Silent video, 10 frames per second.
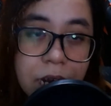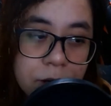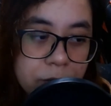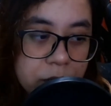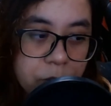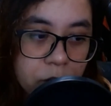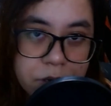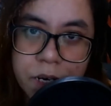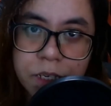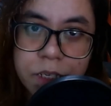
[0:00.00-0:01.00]
that was about
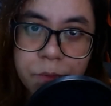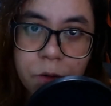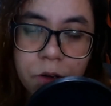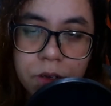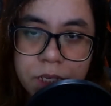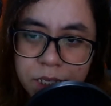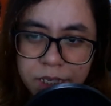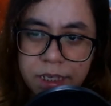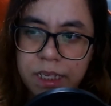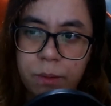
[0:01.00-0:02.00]
Chinese warlords. This
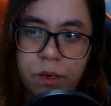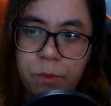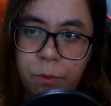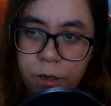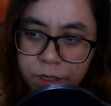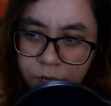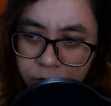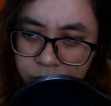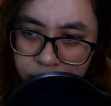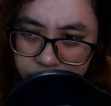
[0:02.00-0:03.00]
is Samurai Warriors.
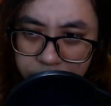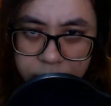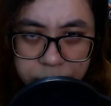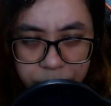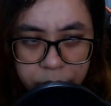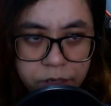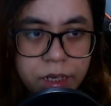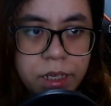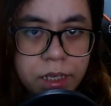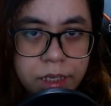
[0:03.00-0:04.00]
This is about
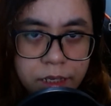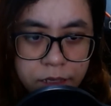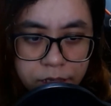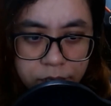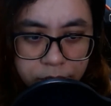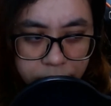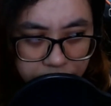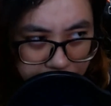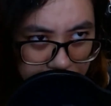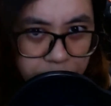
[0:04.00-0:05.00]
the
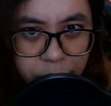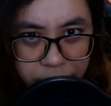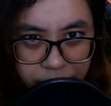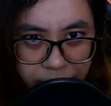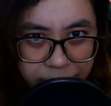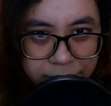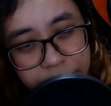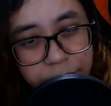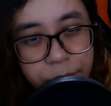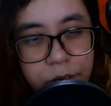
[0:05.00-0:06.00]
samurai.
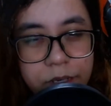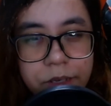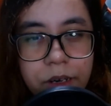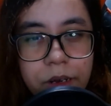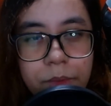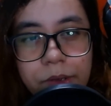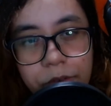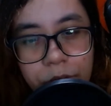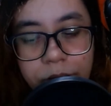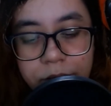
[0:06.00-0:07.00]
This one is gonna be
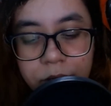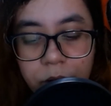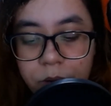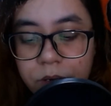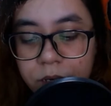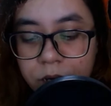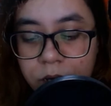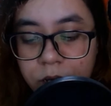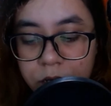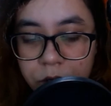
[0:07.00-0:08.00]
focused on
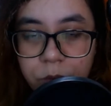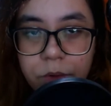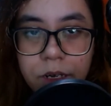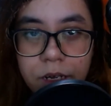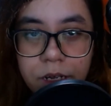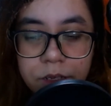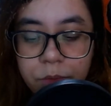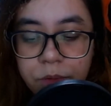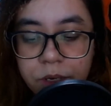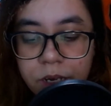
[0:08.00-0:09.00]
Nobunaga.
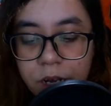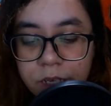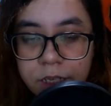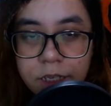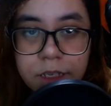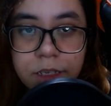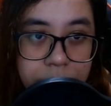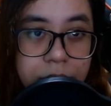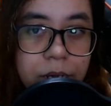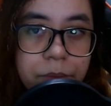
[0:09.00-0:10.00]
Nobunaga is
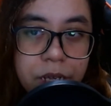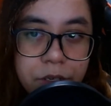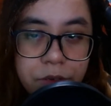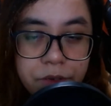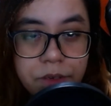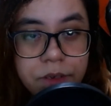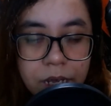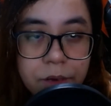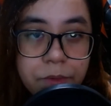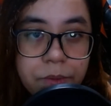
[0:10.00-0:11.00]
the main dude,
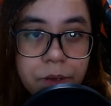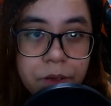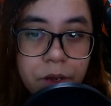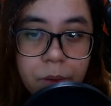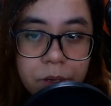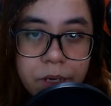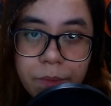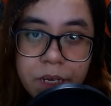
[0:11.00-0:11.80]
and we will talk about him